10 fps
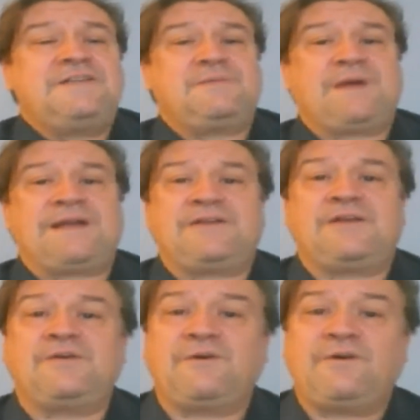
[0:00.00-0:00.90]
the right
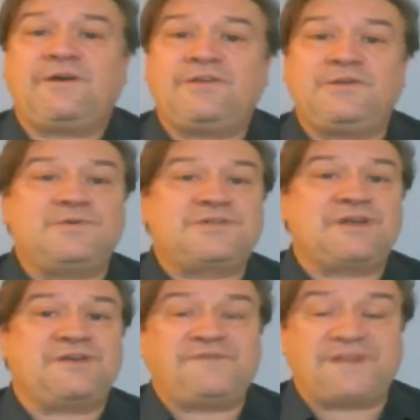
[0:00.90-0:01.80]
use
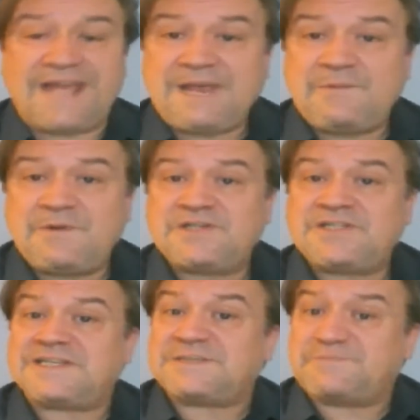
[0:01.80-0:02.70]
of the language,
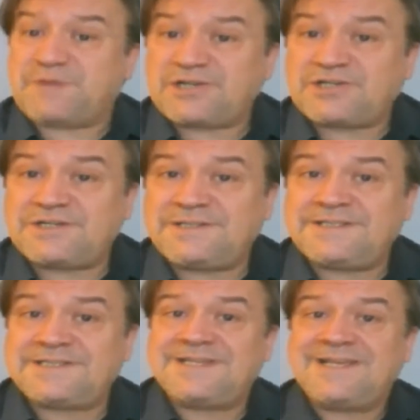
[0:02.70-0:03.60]
the
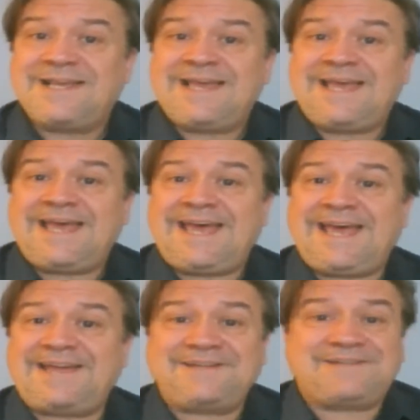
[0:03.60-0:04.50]
expressions,
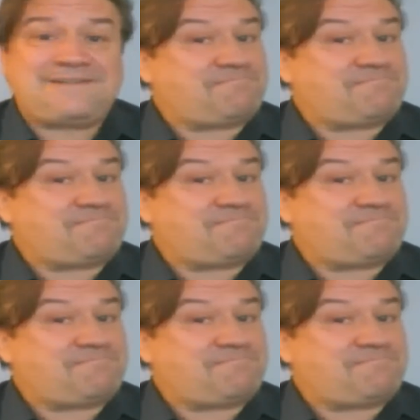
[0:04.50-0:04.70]
and